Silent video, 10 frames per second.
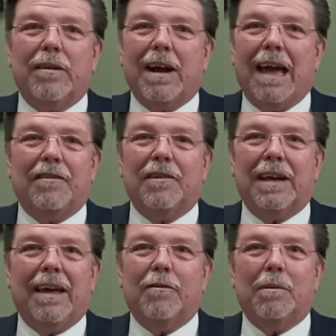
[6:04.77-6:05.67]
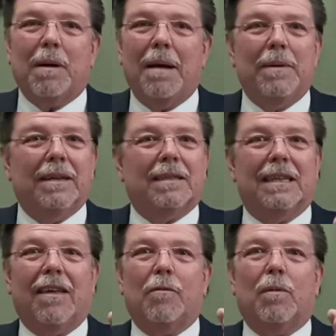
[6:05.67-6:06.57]
are gathered together in my midst,
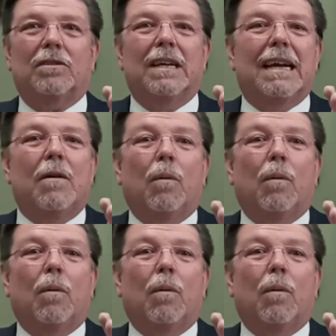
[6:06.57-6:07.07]
in other words,